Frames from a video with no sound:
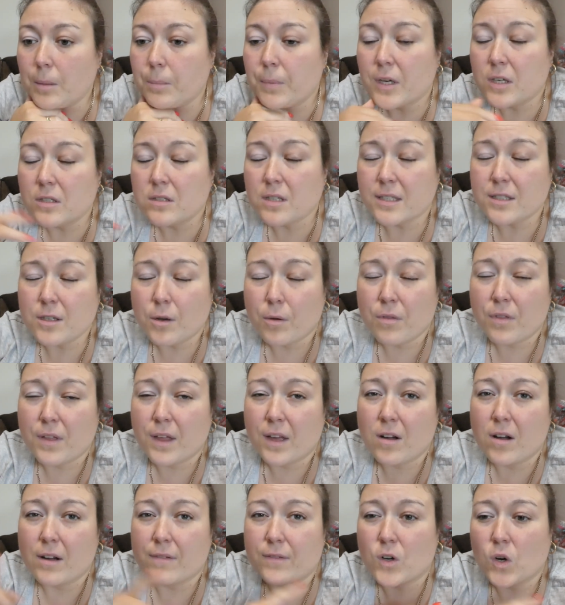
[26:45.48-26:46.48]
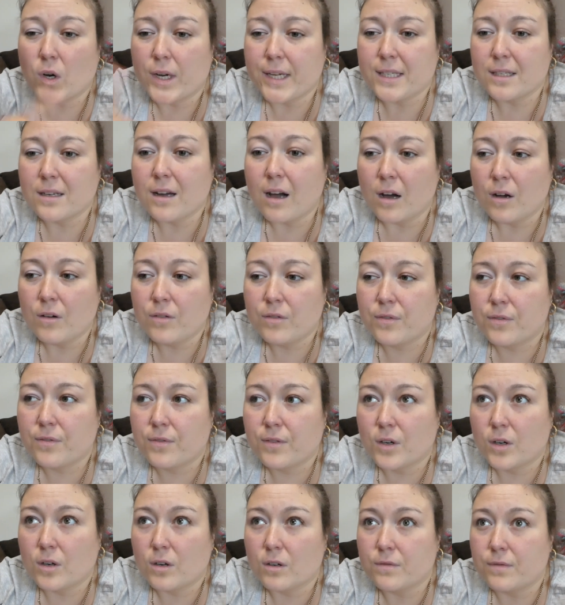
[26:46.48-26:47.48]
because I don't think I've got
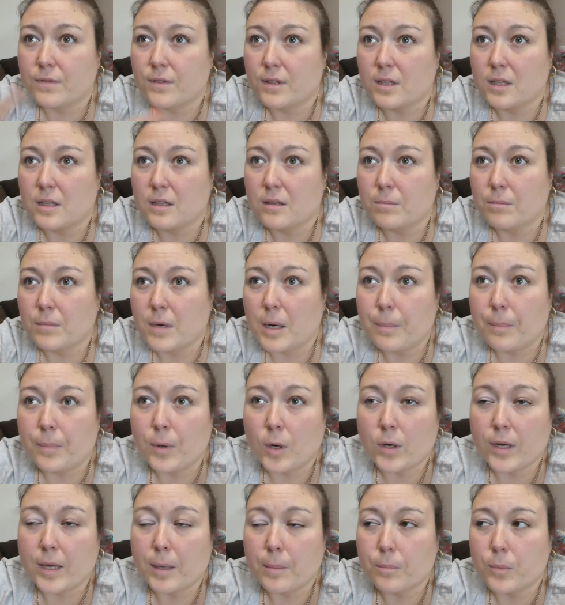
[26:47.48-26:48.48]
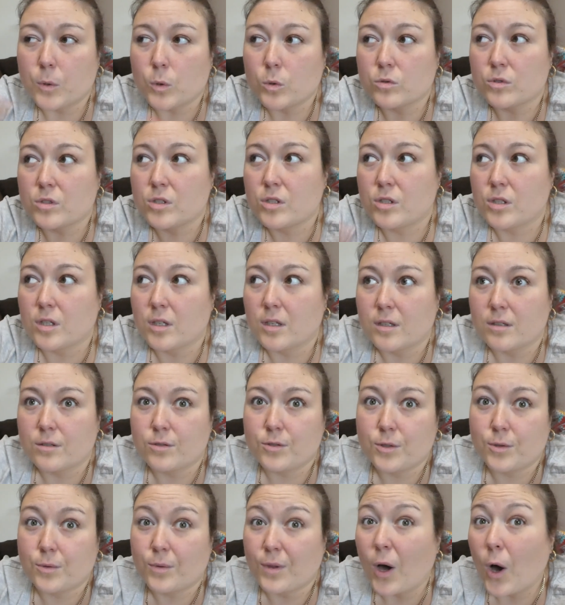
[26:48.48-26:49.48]
enough of my blocking boards to
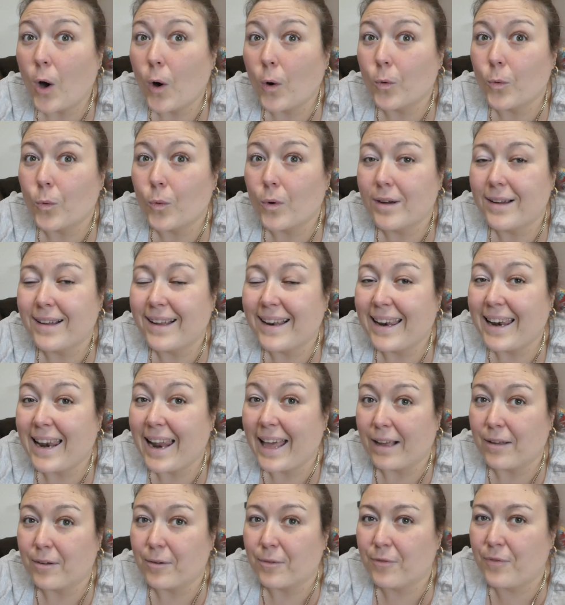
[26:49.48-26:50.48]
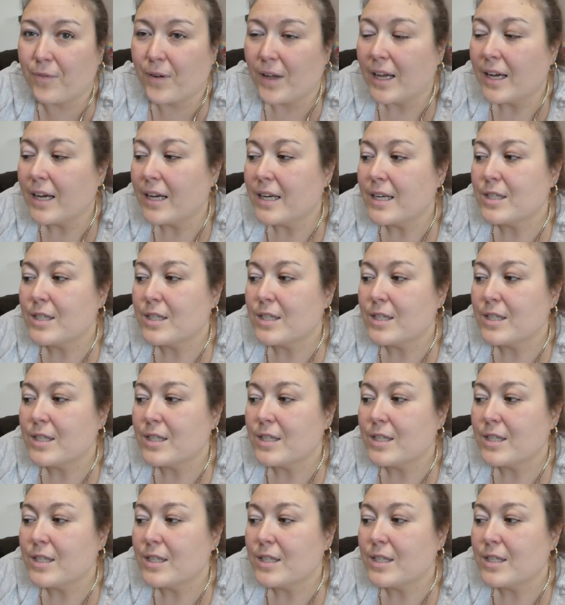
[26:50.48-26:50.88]
do the whole length.